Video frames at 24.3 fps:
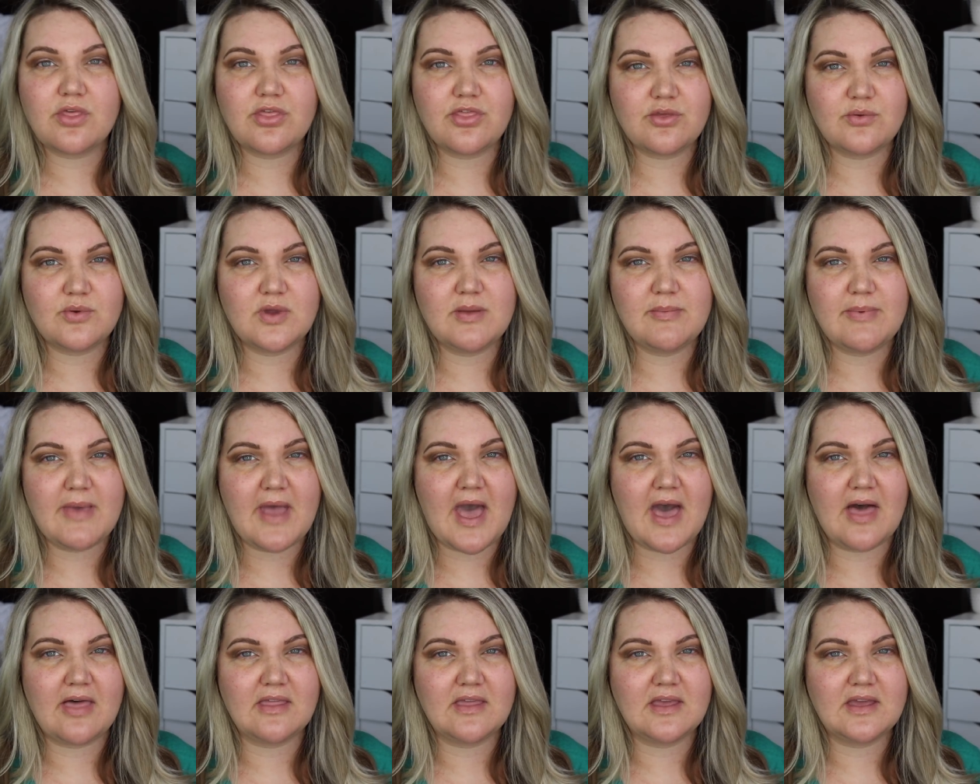the 3
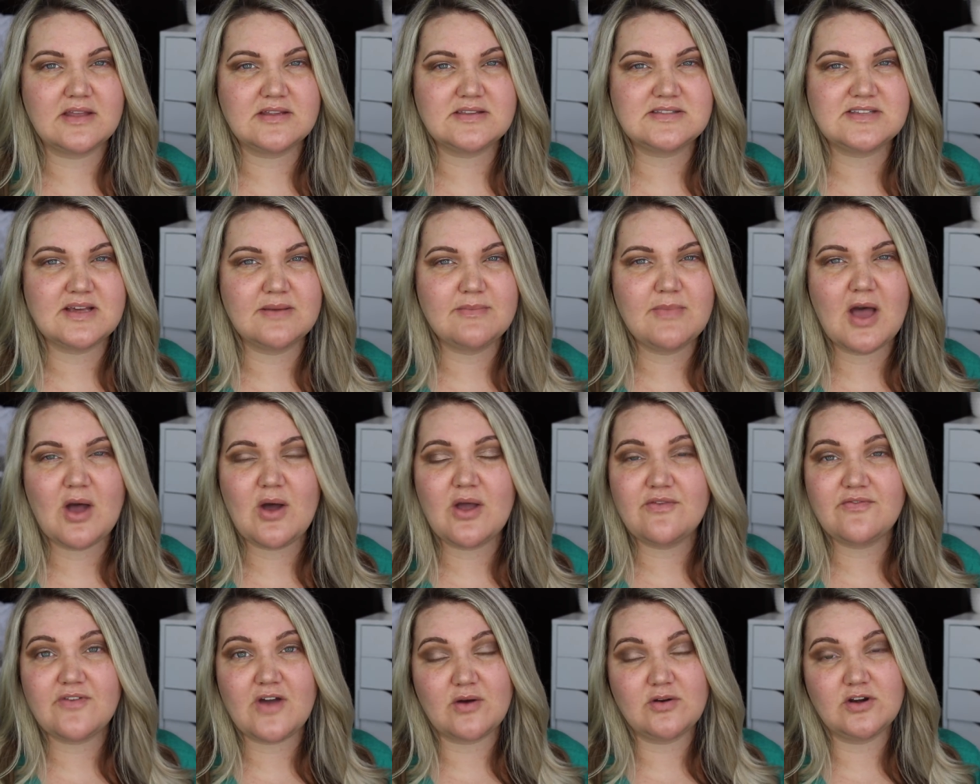palette. Somehow
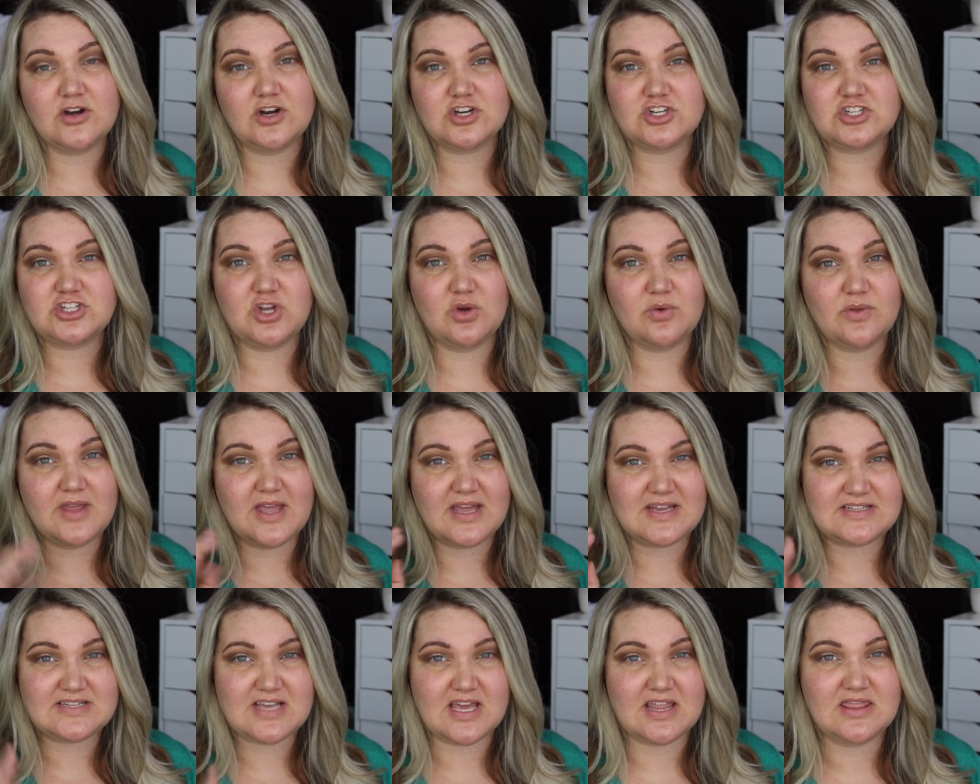I found her. She only
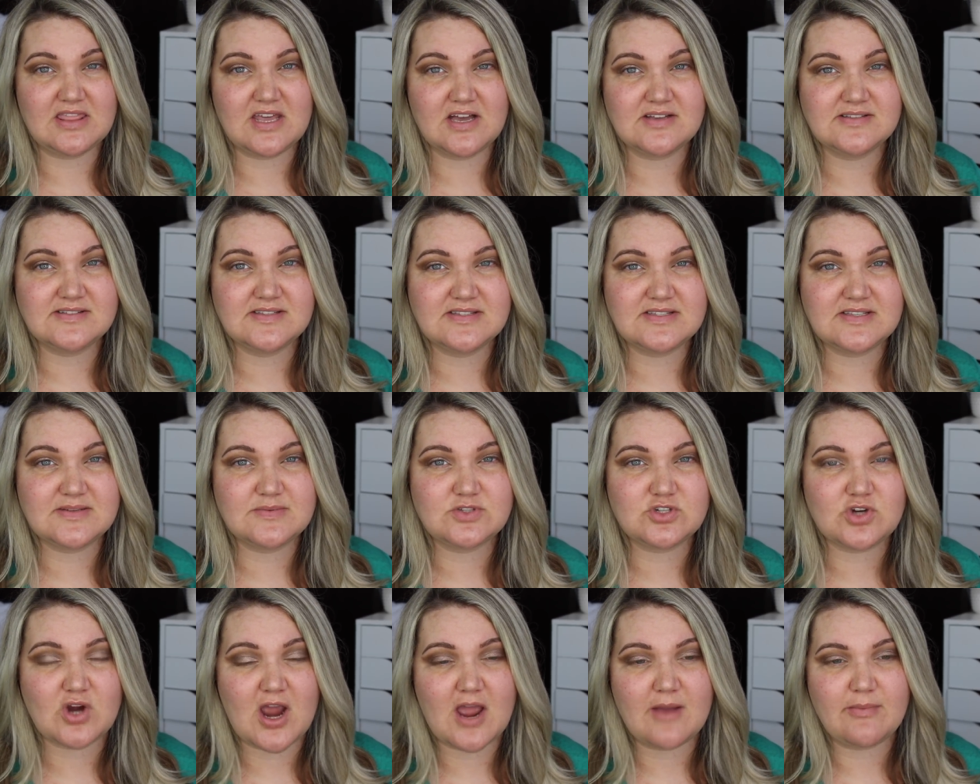had 10,000
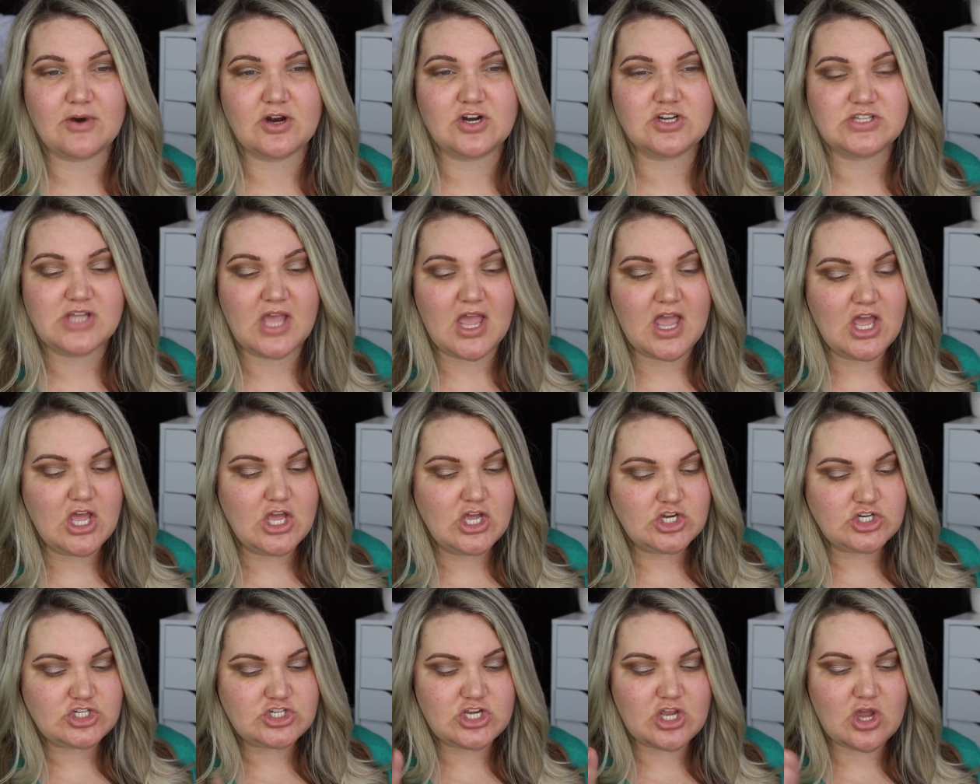subscribers.
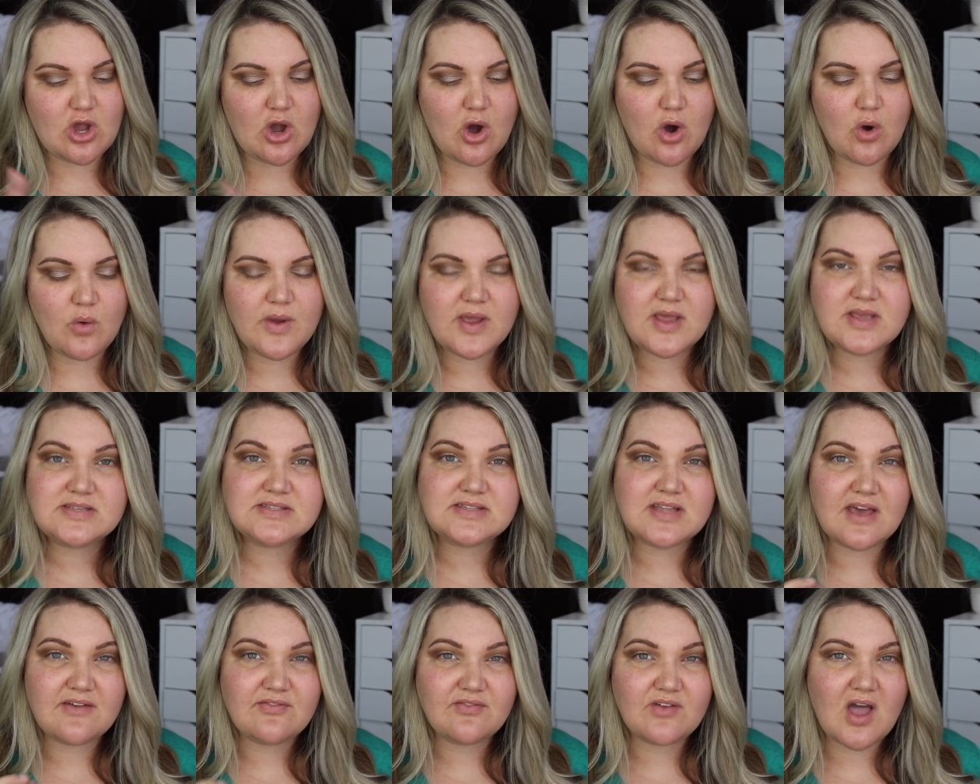She
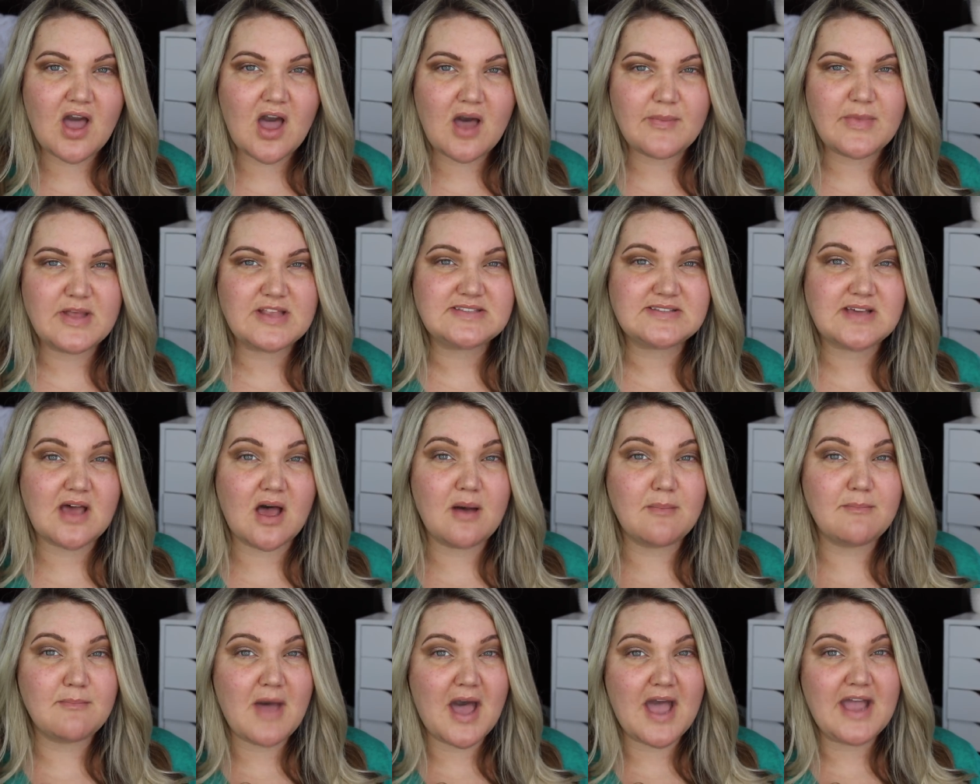always left comments
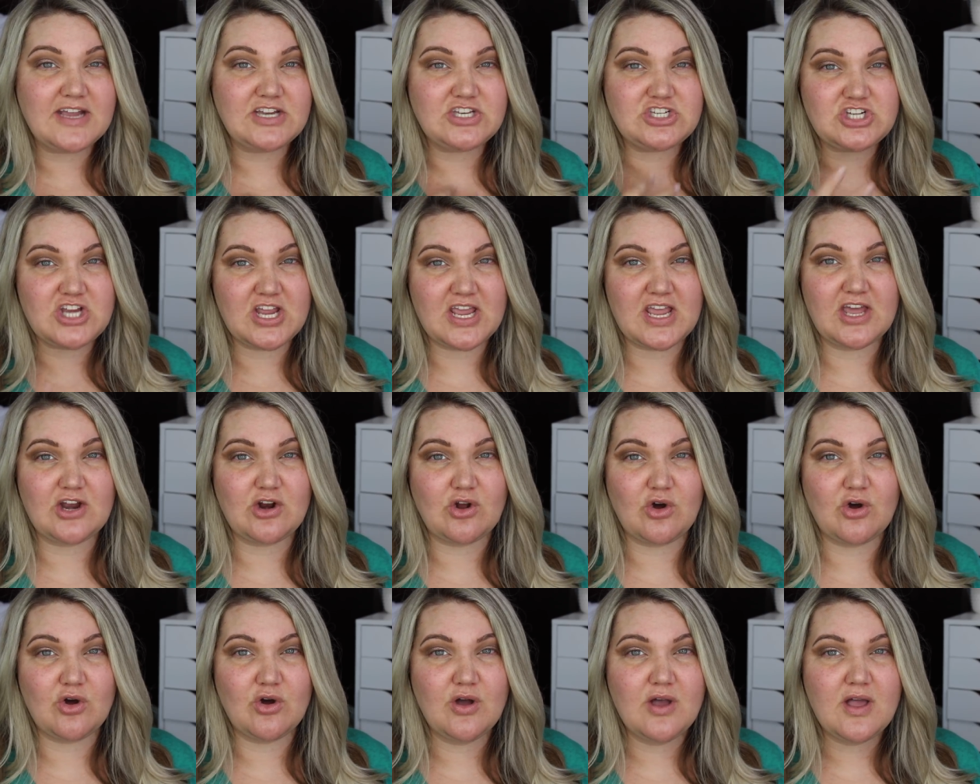on my
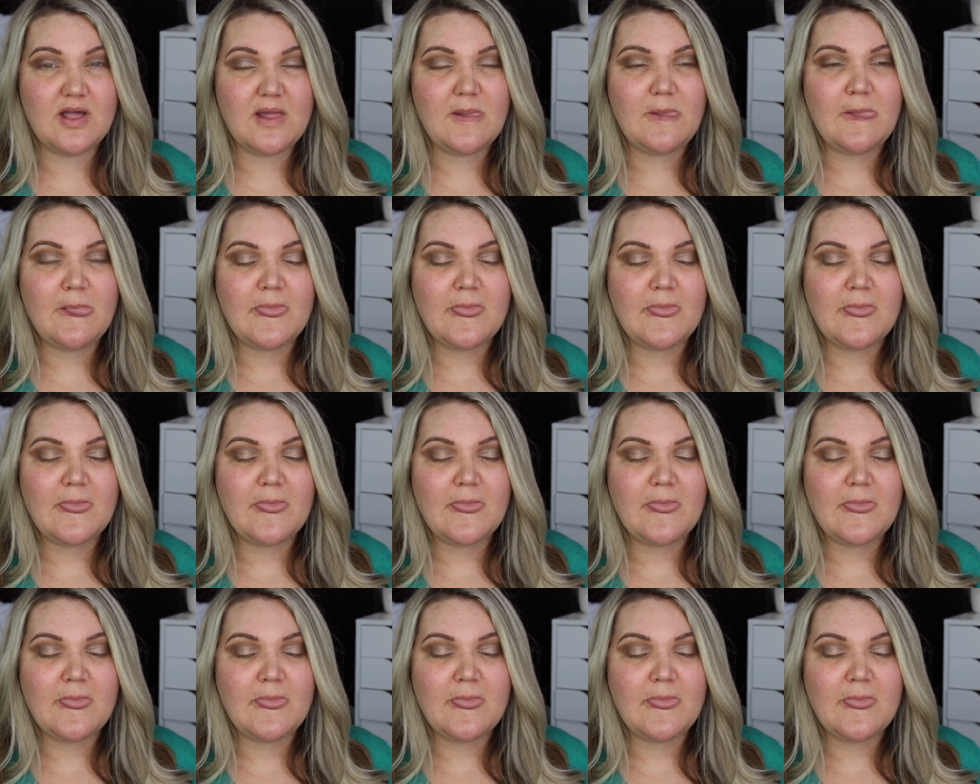channel.